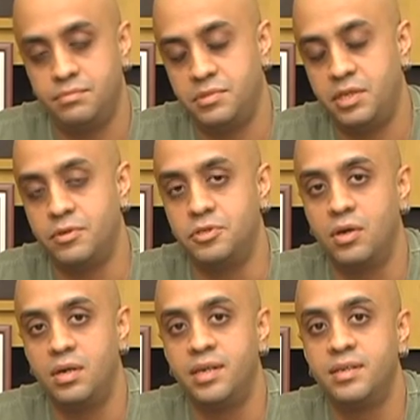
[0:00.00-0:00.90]
There was
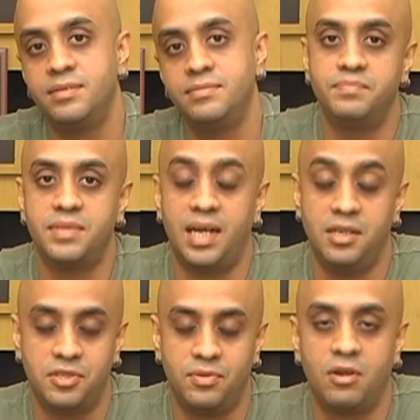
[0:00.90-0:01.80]
John Lennon. I
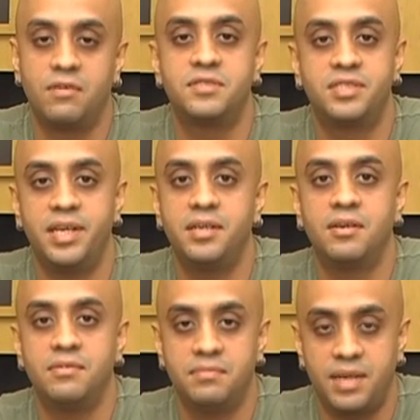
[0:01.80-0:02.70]
listen to a lot of Sting
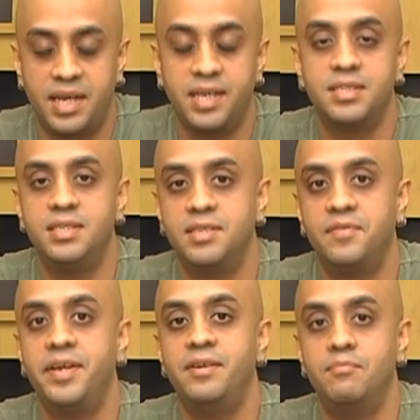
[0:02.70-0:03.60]
now. I guess he's a
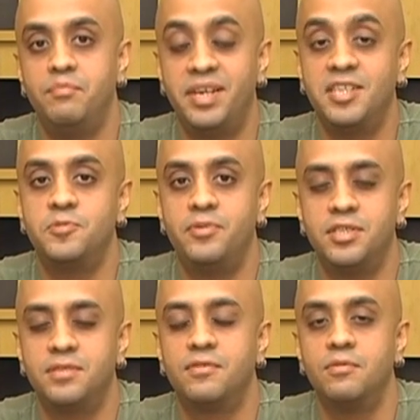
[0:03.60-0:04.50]
very big
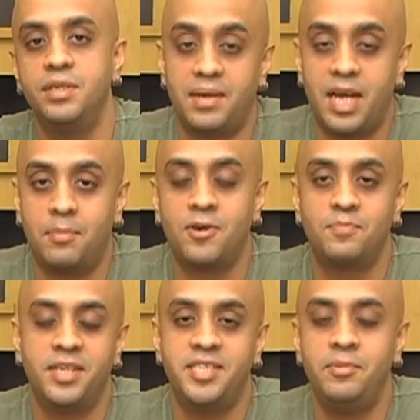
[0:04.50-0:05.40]
inspiration for me. About
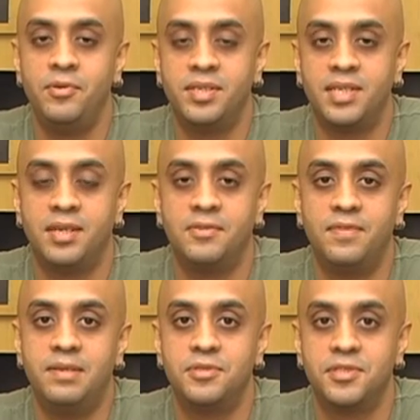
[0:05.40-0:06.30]
my debut in Telugu
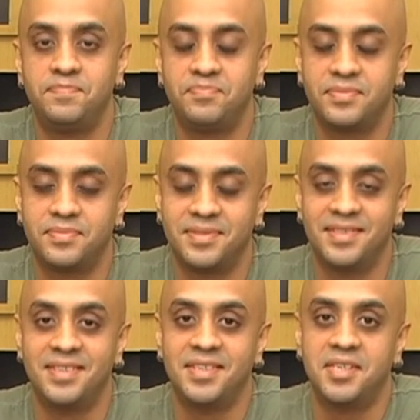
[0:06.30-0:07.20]
films,
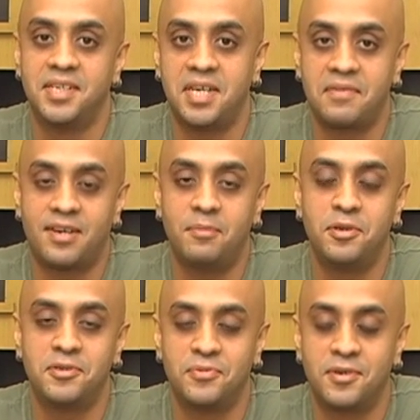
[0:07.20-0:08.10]
I've come
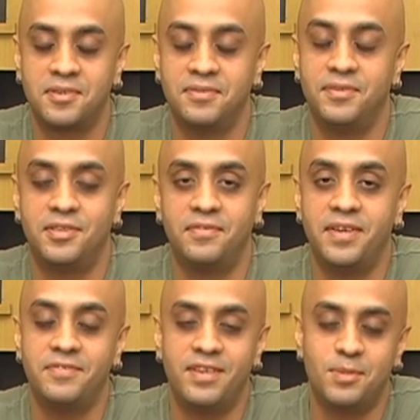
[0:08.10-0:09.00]
here to work with your
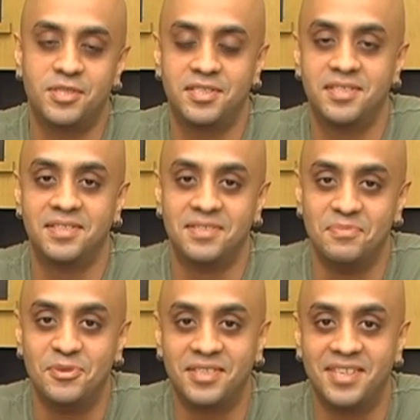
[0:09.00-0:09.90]
very famous
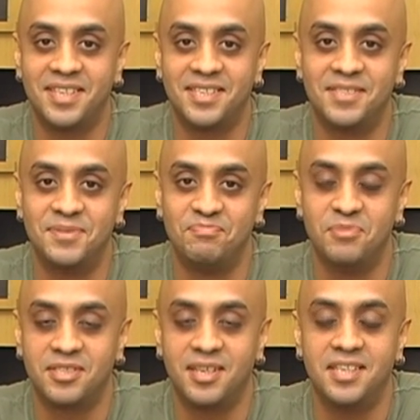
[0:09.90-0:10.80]
music director, Mr.